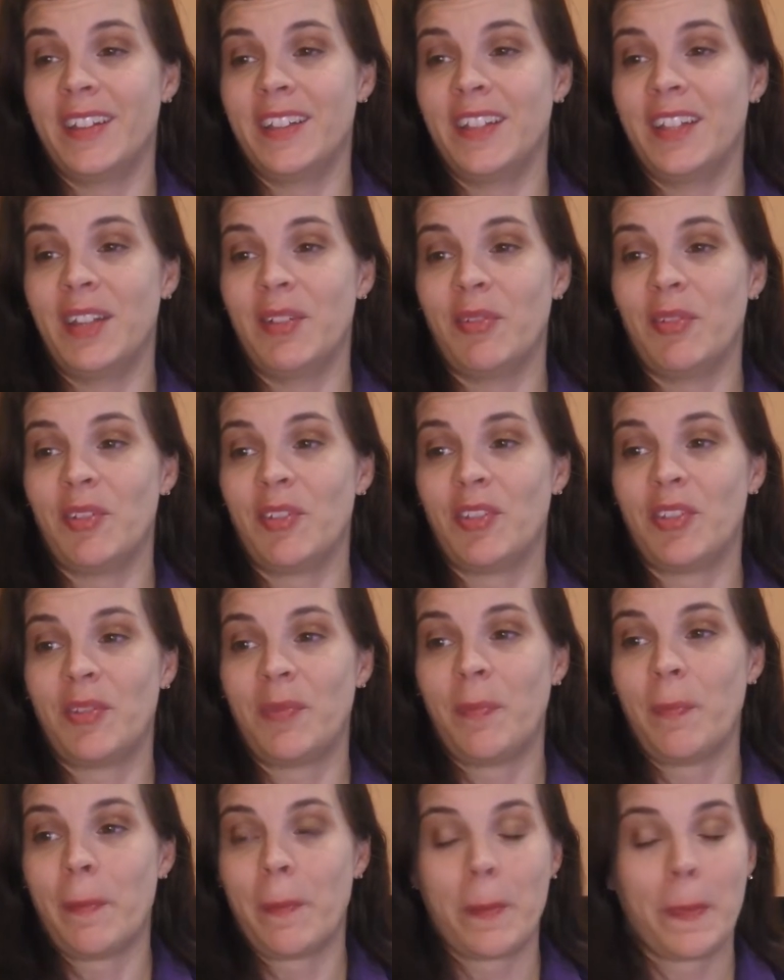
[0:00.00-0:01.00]
It was,
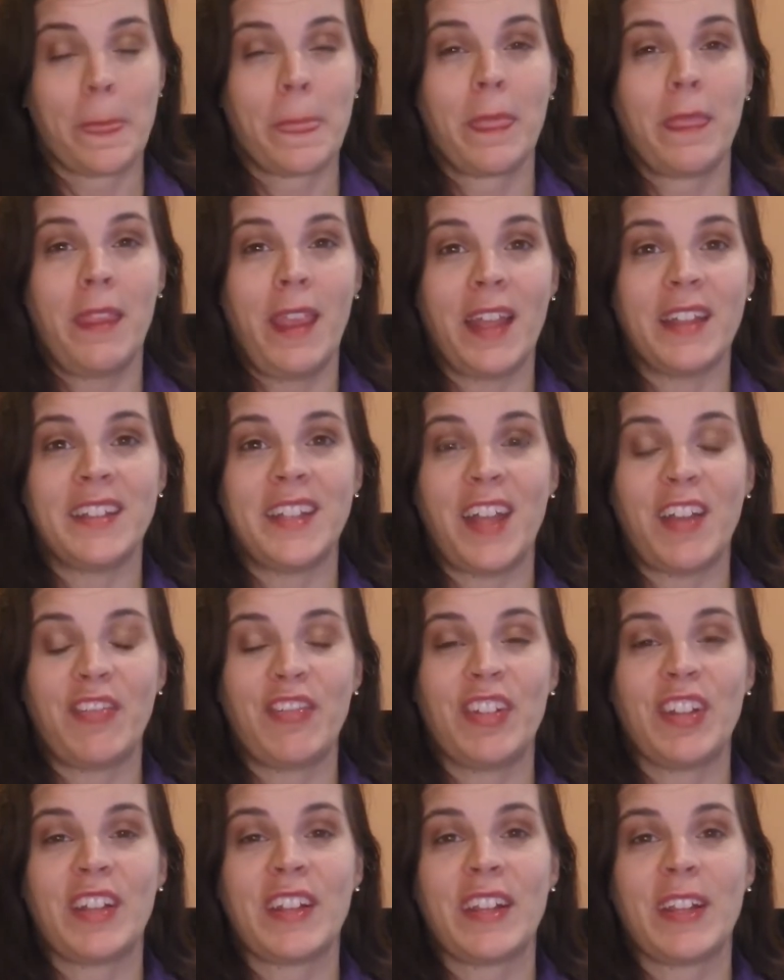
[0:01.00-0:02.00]
yeah,
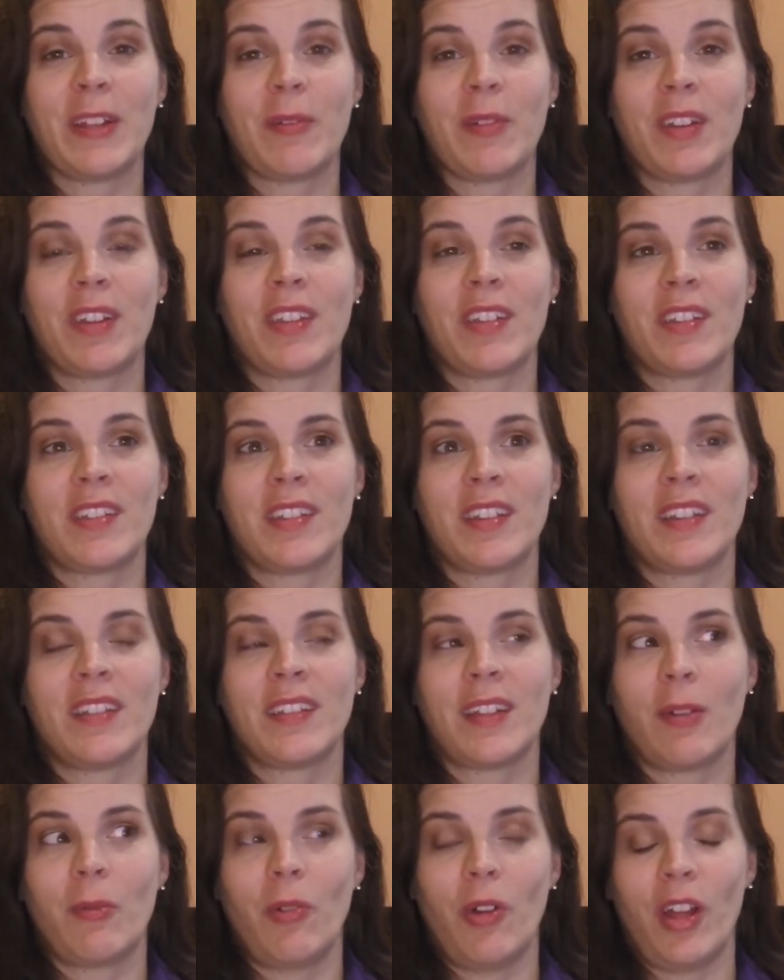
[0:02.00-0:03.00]
definitely one of those things
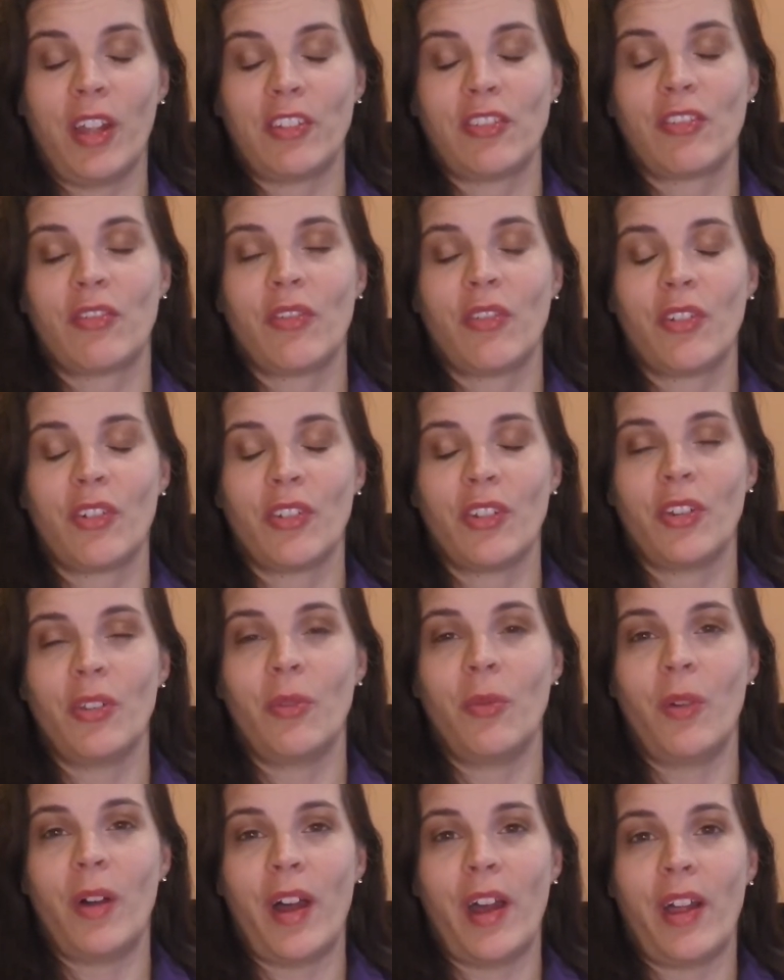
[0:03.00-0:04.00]
I watched for a
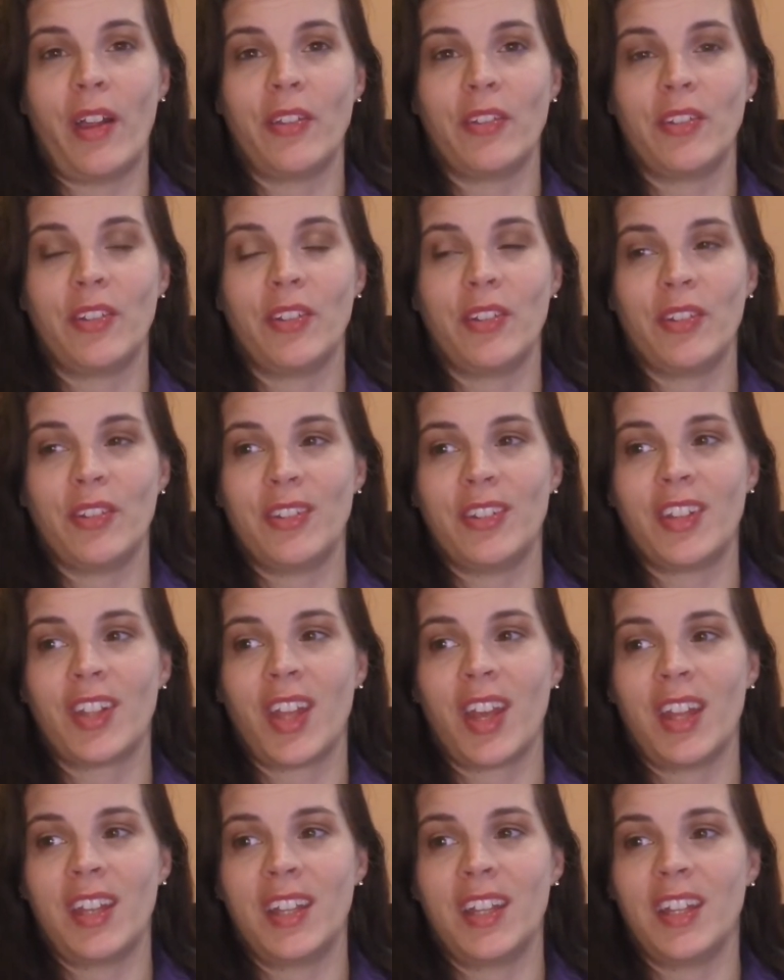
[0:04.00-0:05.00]
little while to
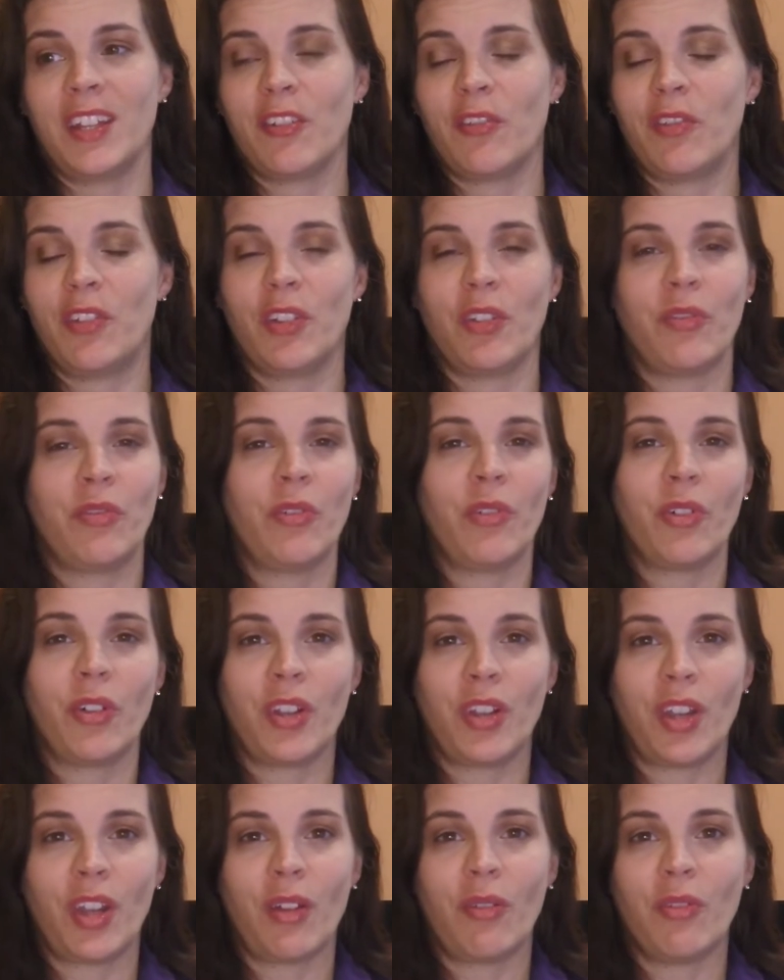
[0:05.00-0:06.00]
kind of get a feel for
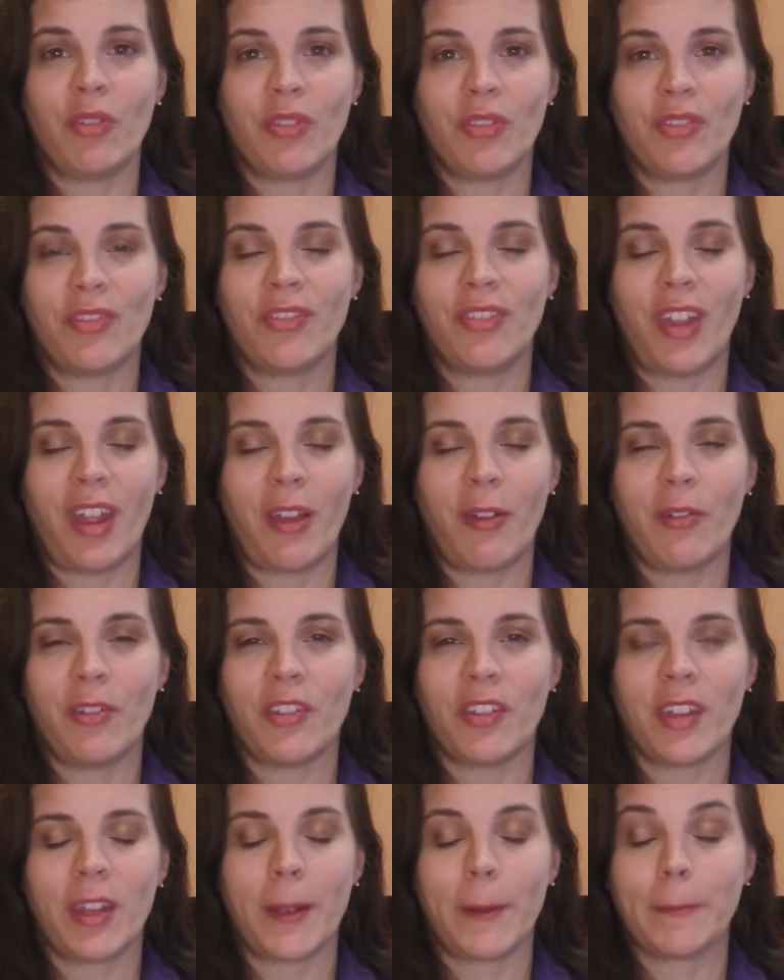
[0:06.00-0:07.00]
it, and I
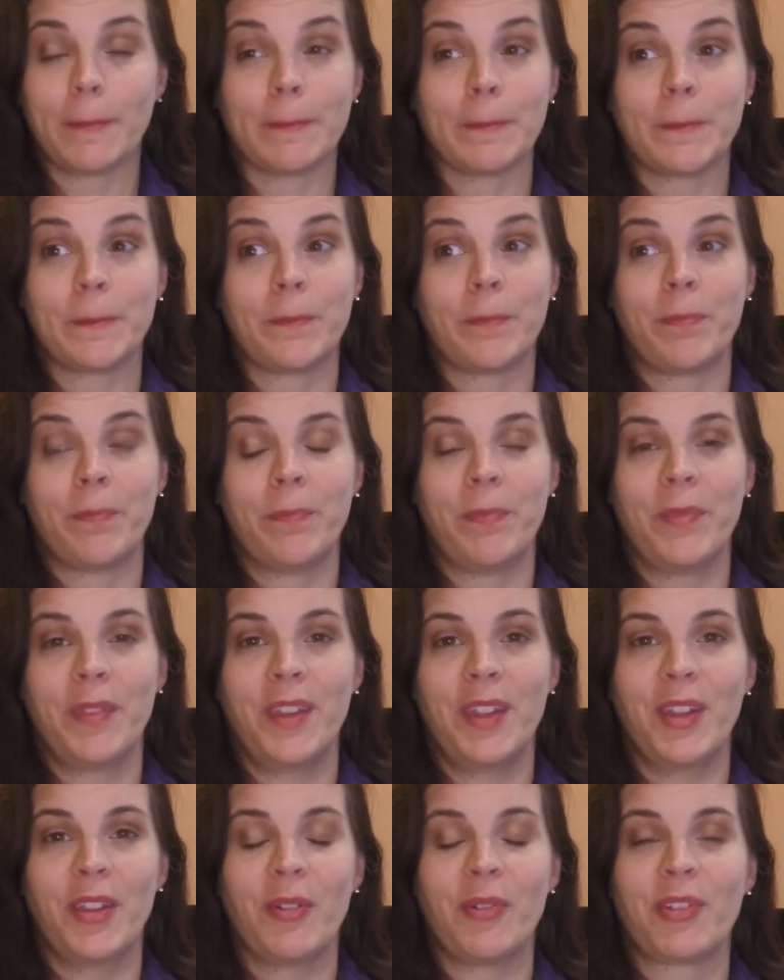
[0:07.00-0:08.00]
was like,
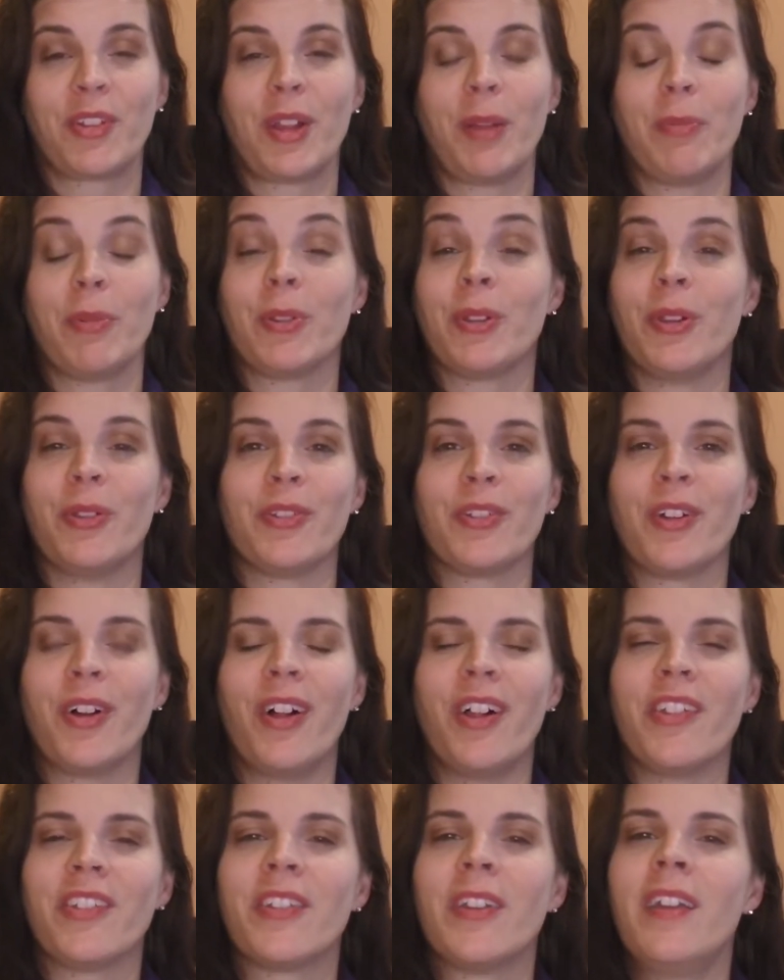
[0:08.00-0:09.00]
you know, there was a couple close
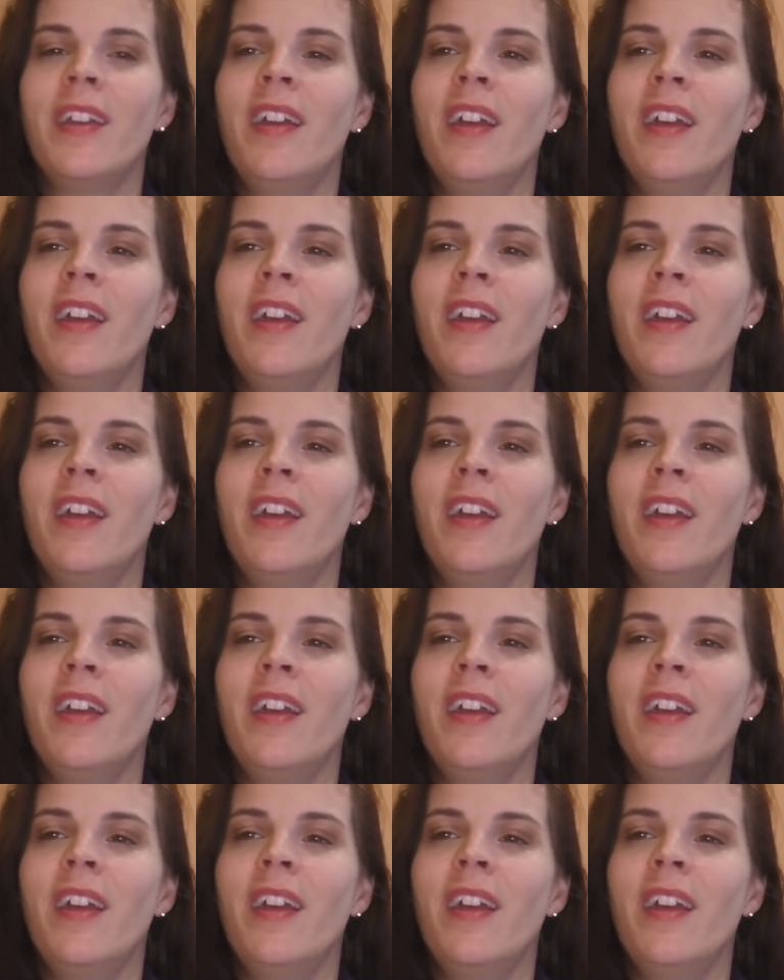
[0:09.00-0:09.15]
calls.